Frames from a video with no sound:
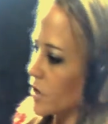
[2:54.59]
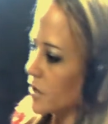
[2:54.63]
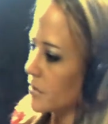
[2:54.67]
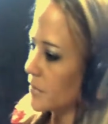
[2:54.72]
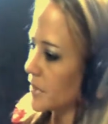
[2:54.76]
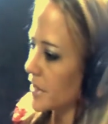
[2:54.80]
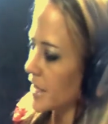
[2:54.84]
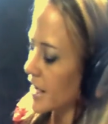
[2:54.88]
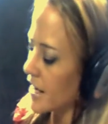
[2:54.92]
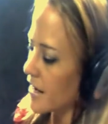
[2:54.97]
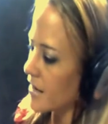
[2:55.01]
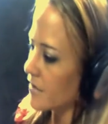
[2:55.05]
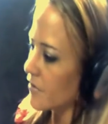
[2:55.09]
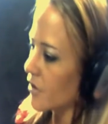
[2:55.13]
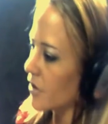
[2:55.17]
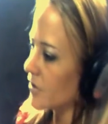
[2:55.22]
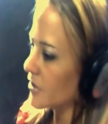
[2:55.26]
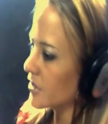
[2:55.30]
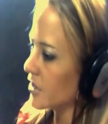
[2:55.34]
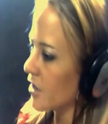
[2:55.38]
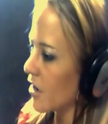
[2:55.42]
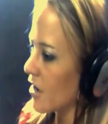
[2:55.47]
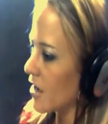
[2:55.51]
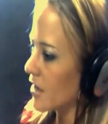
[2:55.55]
wanted me to have
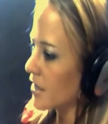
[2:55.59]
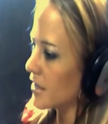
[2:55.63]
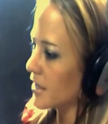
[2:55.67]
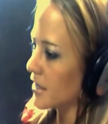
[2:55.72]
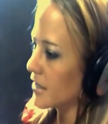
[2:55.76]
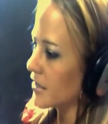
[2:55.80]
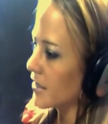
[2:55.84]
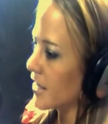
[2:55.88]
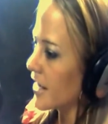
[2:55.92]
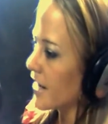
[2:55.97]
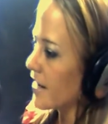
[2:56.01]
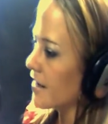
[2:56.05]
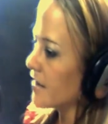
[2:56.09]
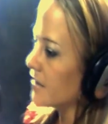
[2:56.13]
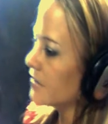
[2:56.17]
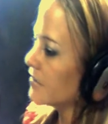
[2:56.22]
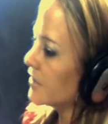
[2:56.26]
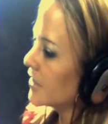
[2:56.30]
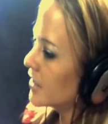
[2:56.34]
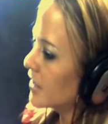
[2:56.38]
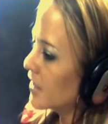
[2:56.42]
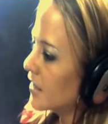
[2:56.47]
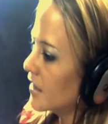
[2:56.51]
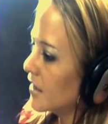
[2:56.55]
all the God I could
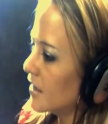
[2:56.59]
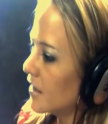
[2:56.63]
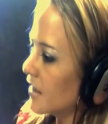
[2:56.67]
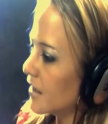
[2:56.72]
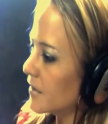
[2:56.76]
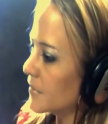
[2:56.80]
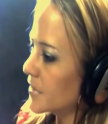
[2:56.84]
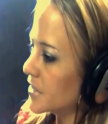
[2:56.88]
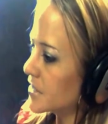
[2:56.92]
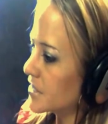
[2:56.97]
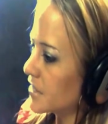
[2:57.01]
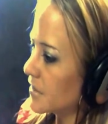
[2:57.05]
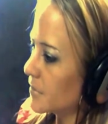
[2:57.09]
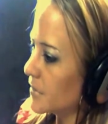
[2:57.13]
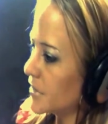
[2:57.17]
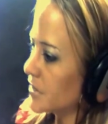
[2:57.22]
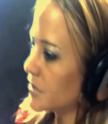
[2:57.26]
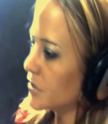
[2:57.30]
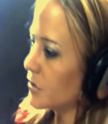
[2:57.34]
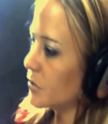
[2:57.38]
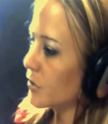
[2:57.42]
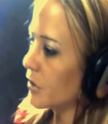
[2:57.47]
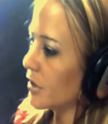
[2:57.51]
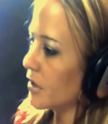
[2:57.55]
have. They sent
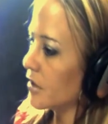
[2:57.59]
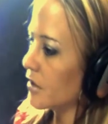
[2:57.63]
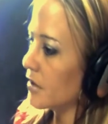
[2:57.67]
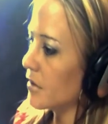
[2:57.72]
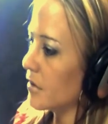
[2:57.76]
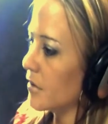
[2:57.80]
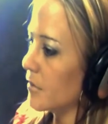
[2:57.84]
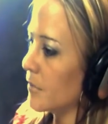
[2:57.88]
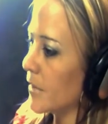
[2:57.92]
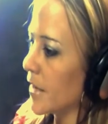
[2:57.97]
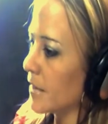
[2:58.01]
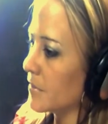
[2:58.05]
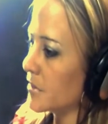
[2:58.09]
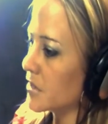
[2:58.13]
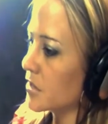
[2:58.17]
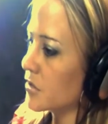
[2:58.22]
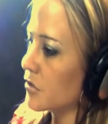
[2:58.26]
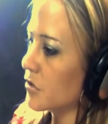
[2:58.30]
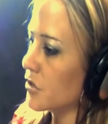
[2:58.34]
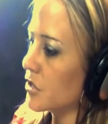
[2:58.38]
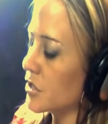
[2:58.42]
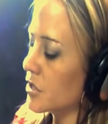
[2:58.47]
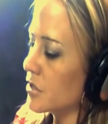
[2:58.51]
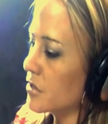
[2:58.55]
me to a
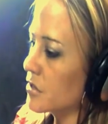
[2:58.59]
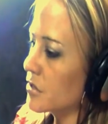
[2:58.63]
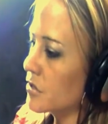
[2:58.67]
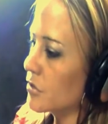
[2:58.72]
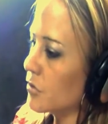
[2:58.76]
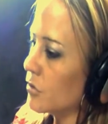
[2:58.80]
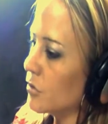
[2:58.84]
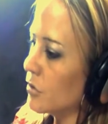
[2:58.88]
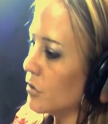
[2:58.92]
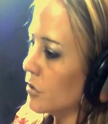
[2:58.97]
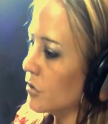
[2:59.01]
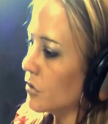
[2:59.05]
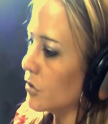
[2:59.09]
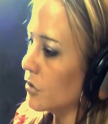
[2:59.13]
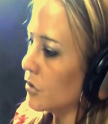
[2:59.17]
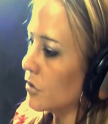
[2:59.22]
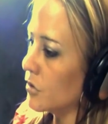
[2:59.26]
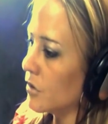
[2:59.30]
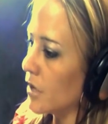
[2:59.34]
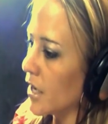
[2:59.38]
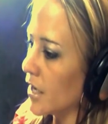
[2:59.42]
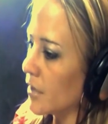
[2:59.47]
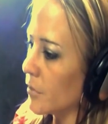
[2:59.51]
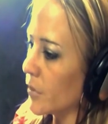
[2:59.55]
Baptist Christian
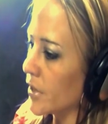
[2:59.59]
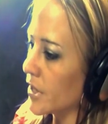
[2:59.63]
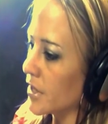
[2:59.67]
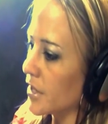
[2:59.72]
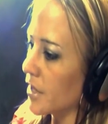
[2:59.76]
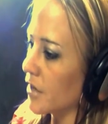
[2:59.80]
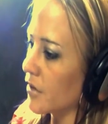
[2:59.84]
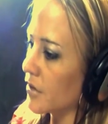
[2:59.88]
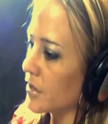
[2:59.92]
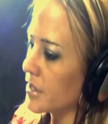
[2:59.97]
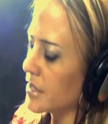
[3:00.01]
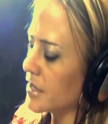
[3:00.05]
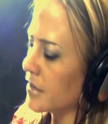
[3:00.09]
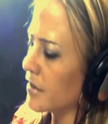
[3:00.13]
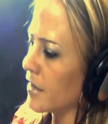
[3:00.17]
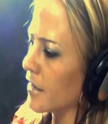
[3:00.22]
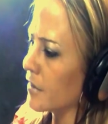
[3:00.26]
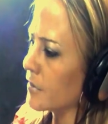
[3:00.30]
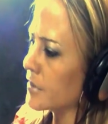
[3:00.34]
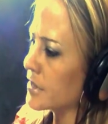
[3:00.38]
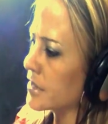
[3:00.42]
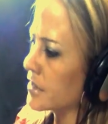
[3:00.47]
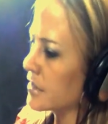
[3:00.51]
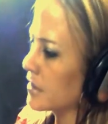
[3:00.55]
school. I went there until
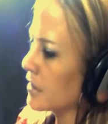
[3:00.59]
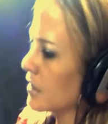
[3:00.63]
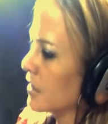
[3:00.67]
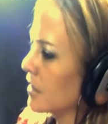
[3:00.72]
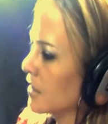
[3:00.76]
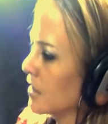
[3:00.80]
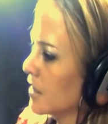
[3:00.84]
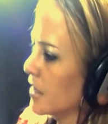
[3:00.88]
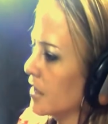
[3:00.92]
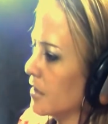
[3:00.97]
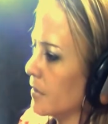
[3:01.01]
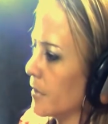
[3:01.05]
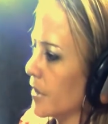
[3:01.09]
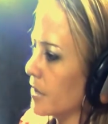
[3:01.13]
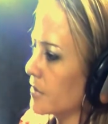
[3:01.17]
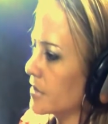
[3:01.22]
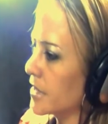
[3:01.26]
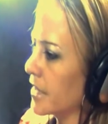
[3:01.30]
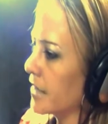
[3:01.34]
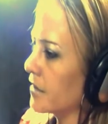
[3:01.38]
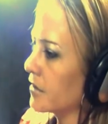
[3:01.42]
I was in about